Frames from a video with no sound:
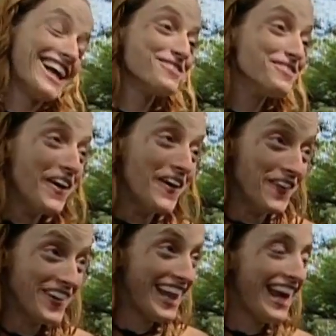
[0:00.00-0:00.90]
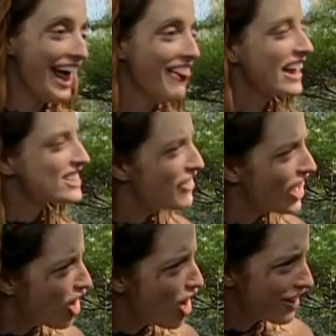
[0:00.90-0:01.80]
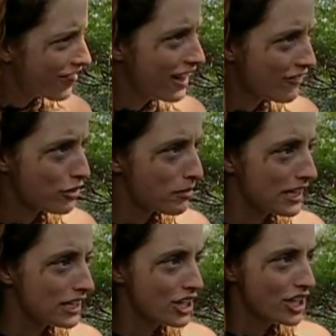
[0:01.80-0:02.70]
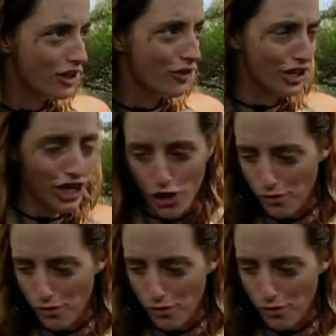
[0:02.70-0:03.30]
don't know, and, and that's a very hard thing for me to do, you know,